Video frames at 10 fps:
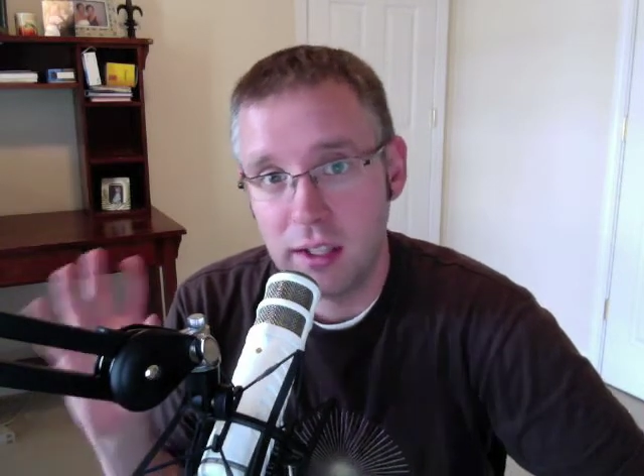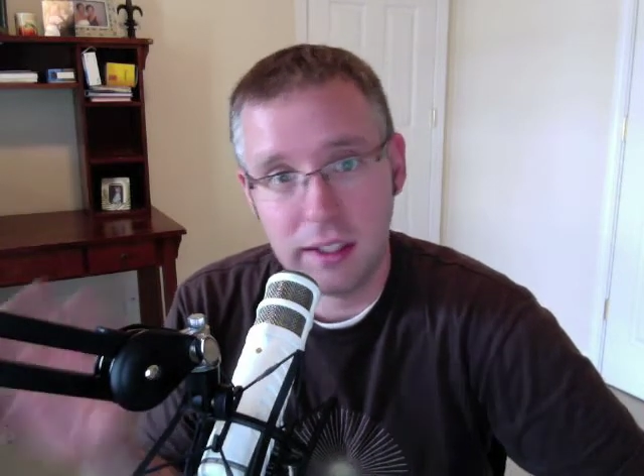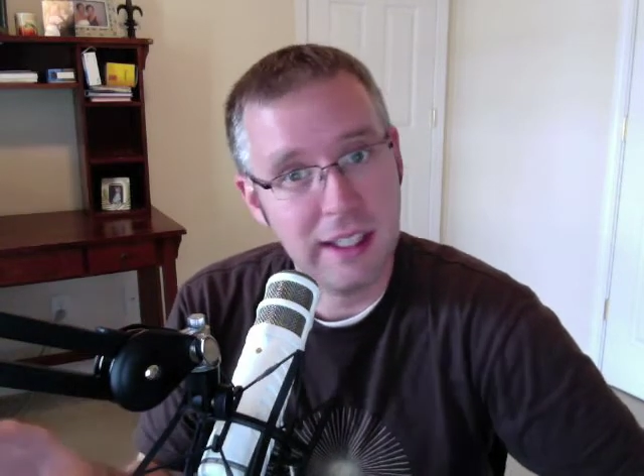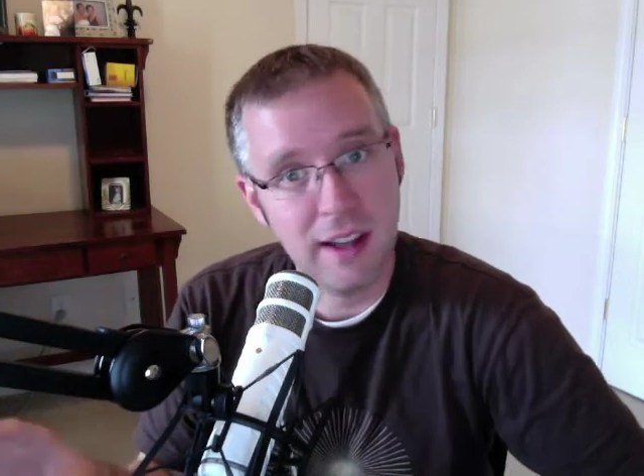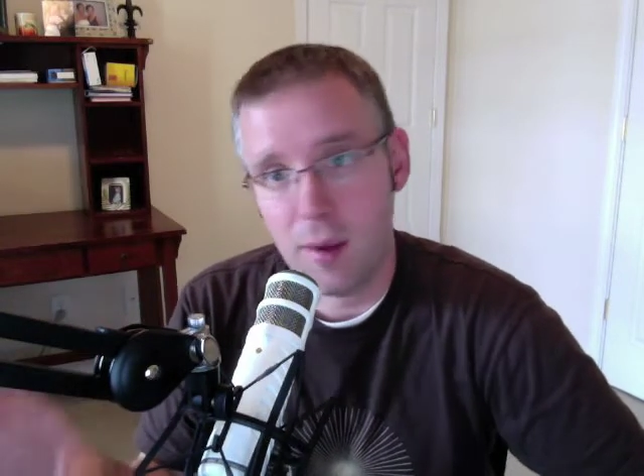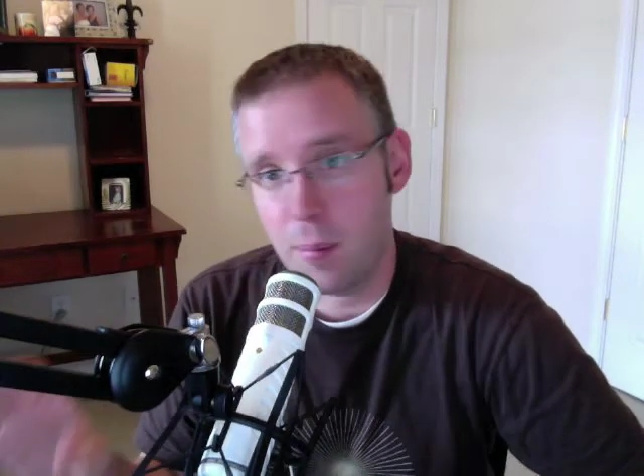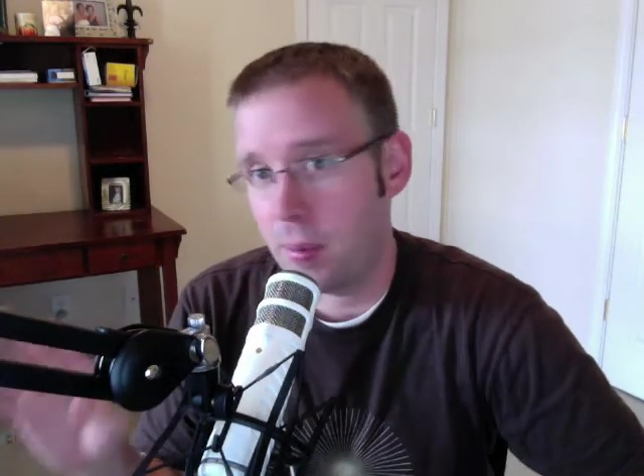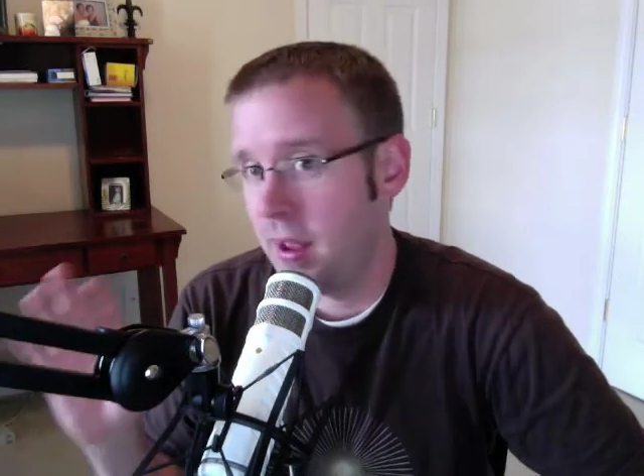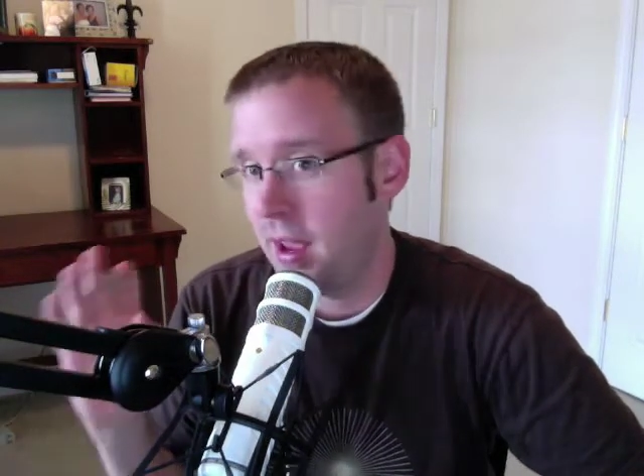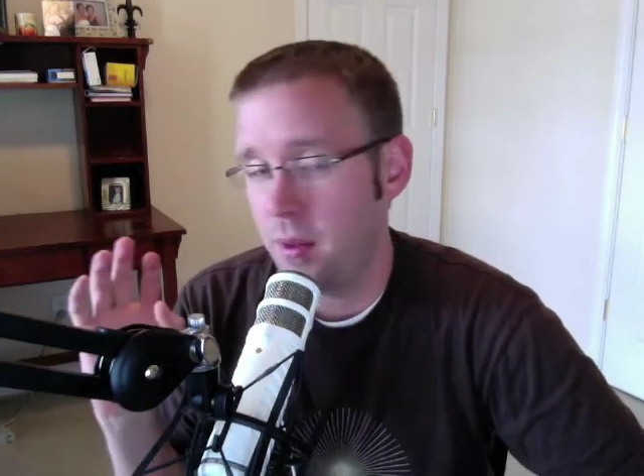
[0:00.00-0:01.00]
cleaned up
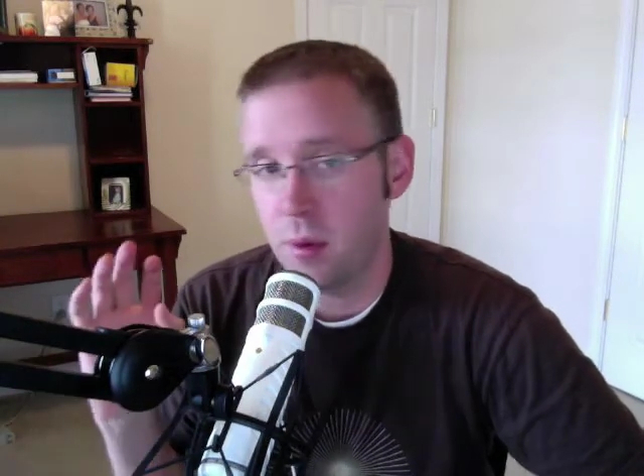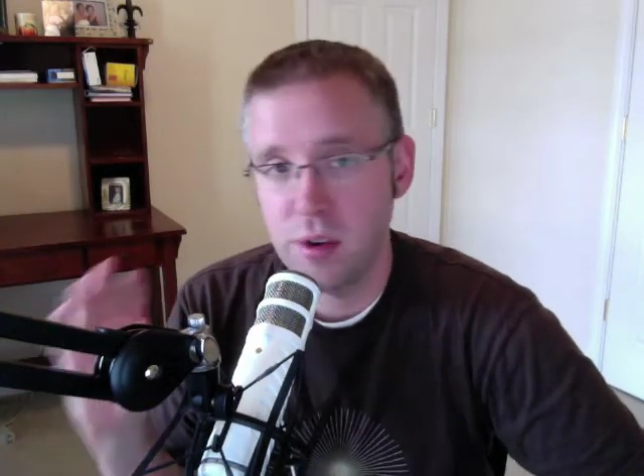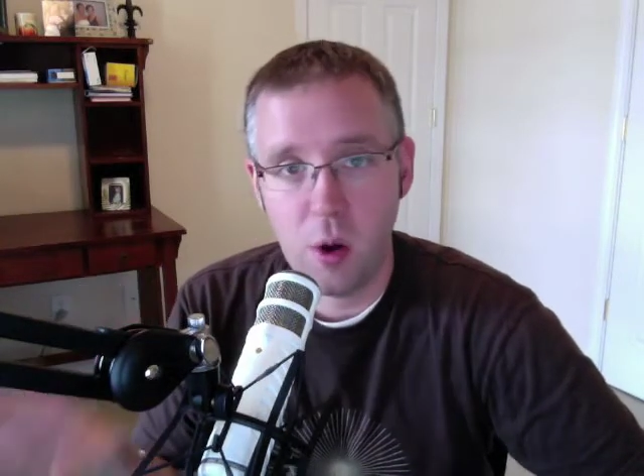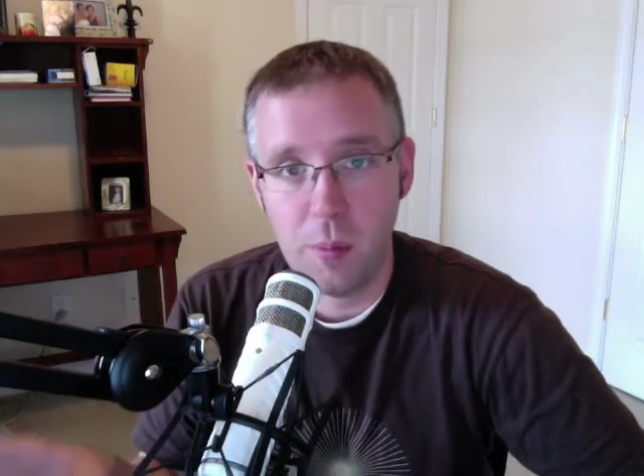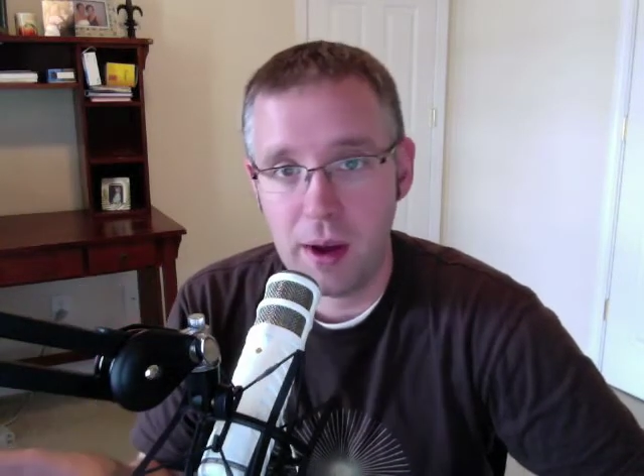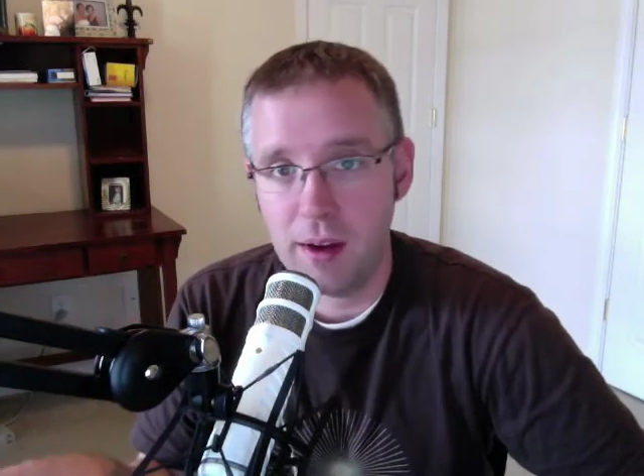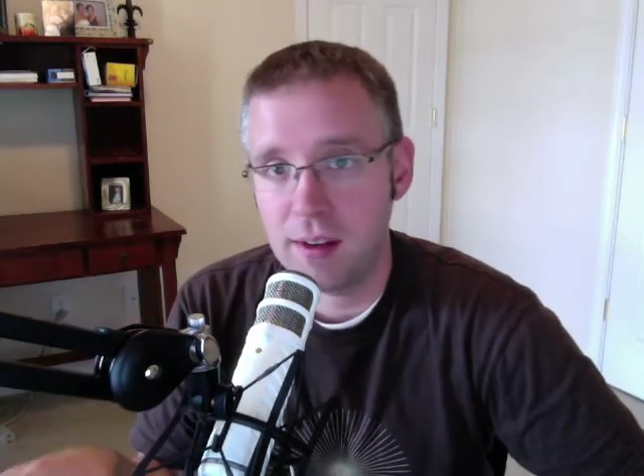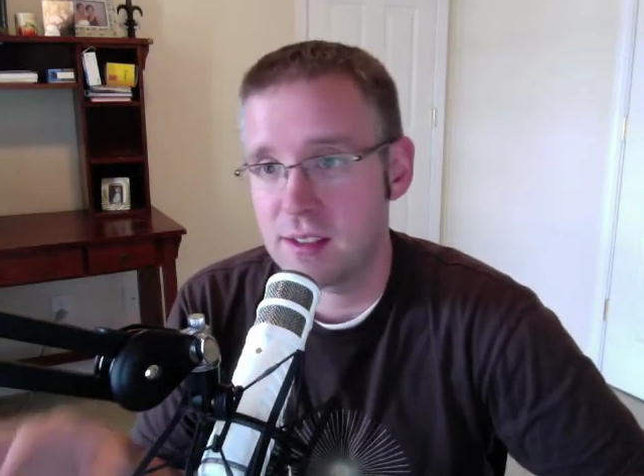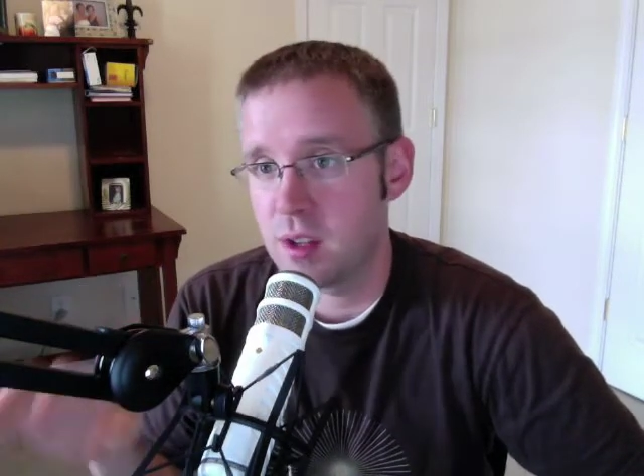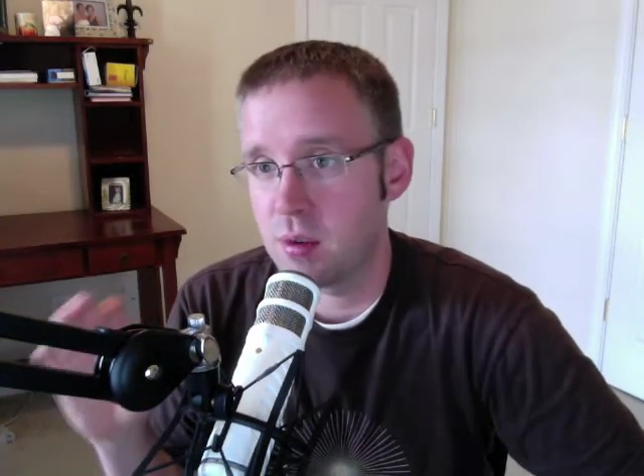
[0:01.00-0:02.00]
and there were no
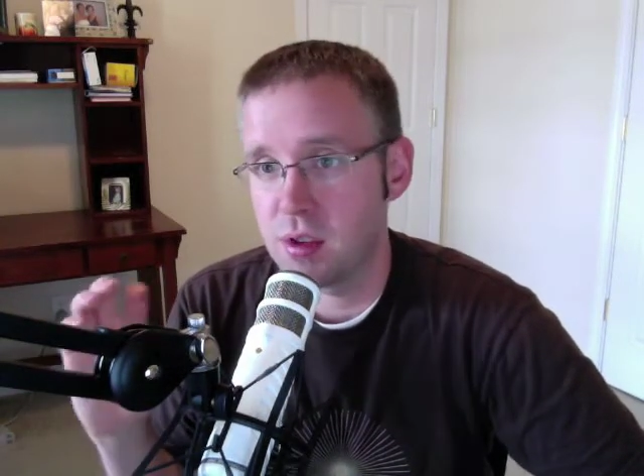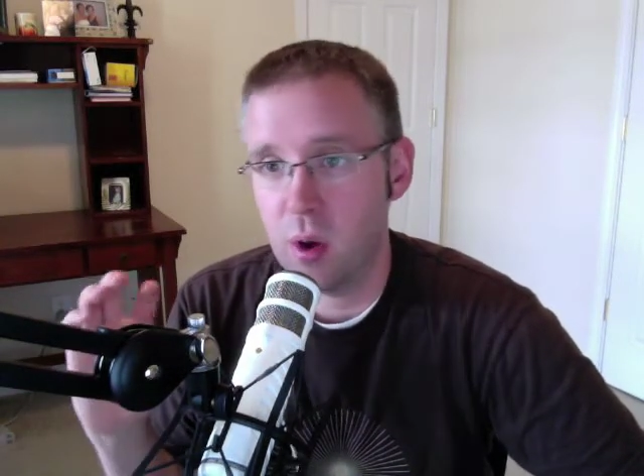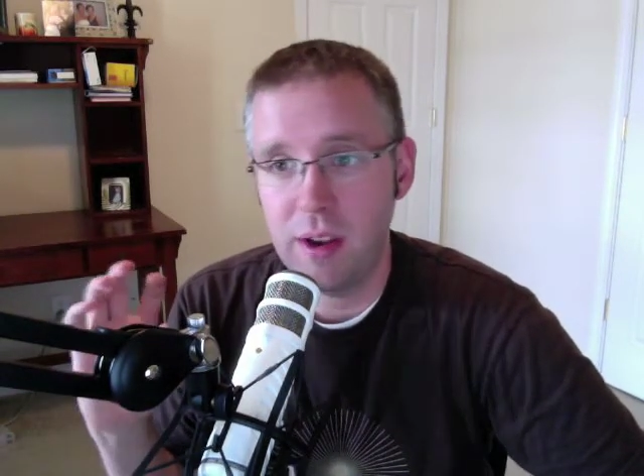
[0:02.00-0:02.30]
bugs and there was no